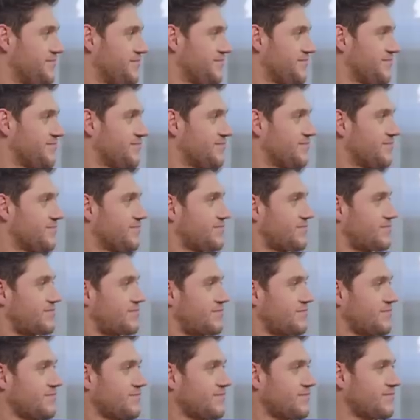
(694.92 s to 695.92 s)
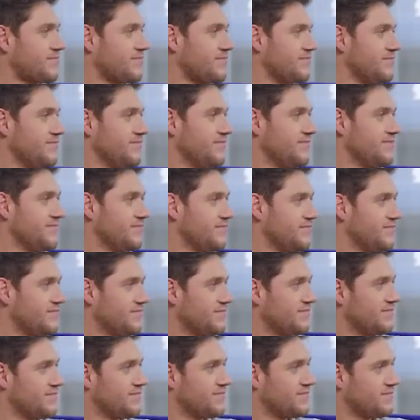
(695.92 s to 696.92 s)

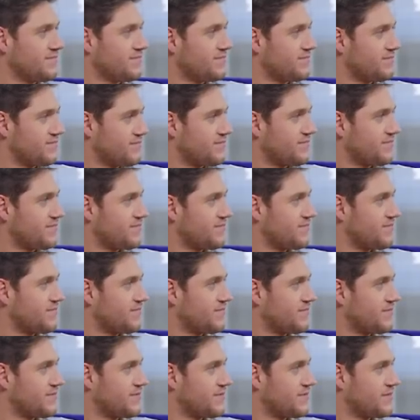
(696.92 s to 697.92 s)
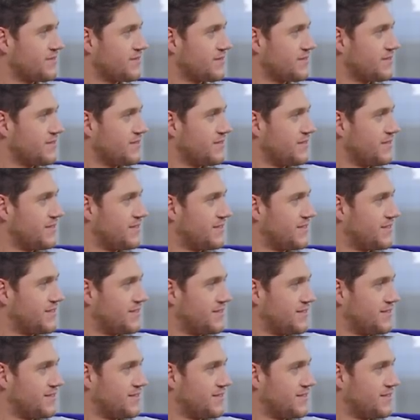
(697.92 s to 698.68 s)
This person isn't speaking.